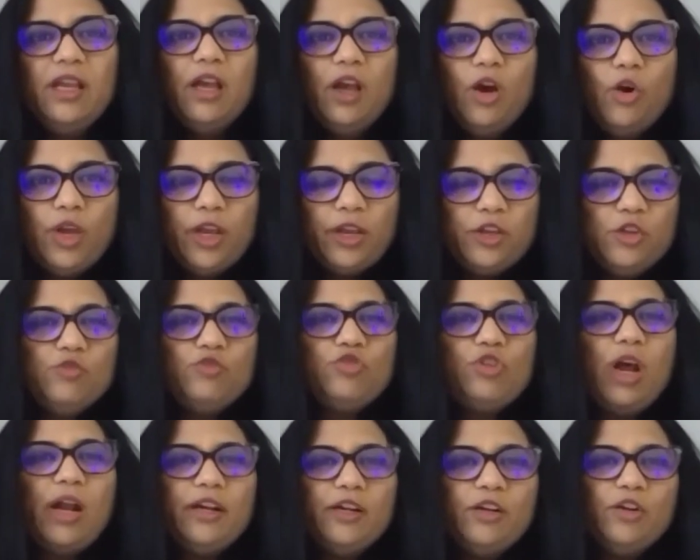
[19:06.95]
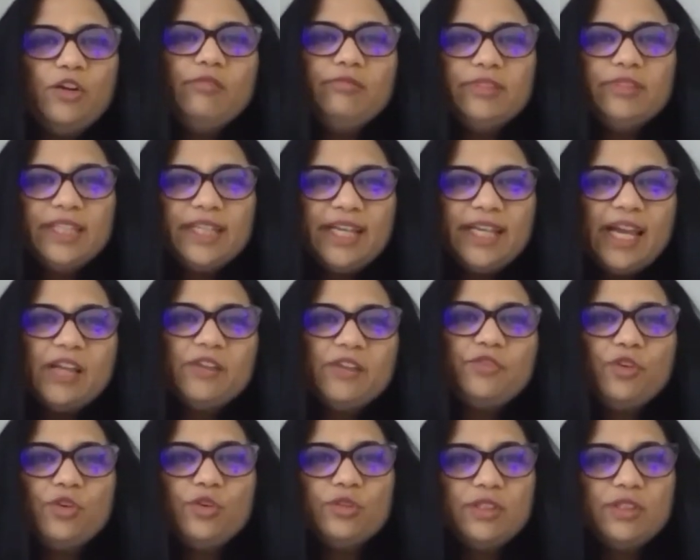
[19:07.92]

okay, you started off with the cash flow.